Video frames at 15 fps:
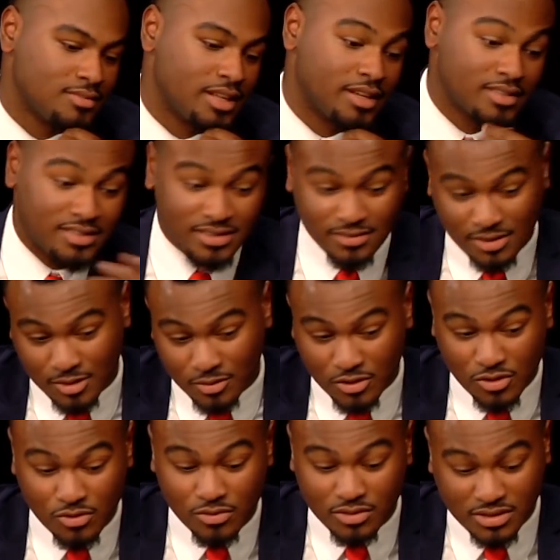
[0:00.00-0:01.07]
there's a
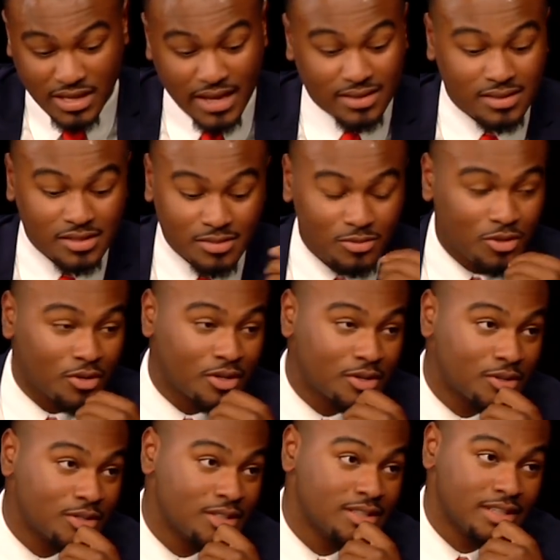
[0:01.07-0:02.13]
huge sexism
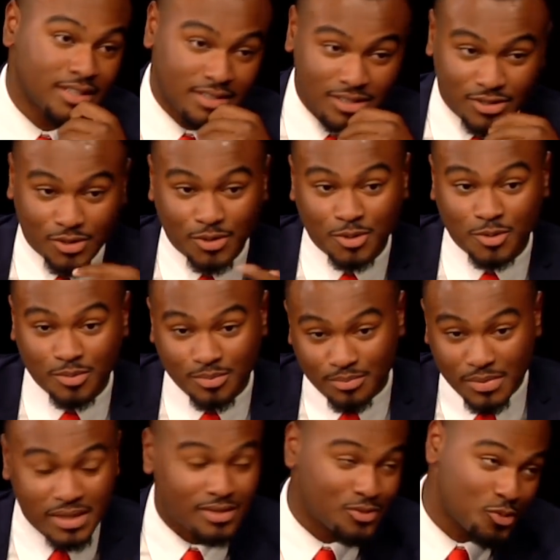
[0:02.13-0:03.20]
going on. There's this whole
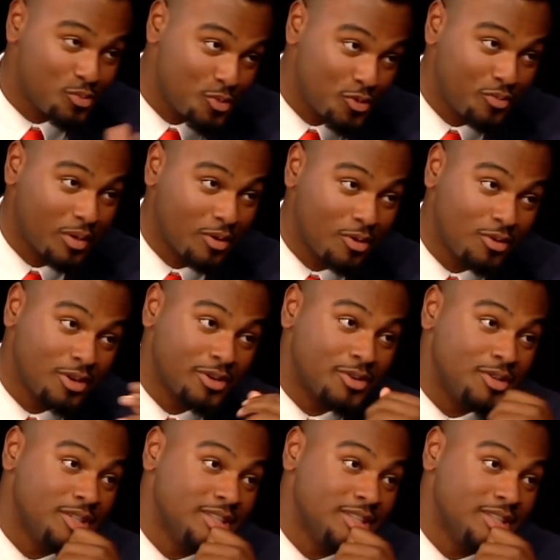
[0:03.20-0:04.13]
Me Too movement going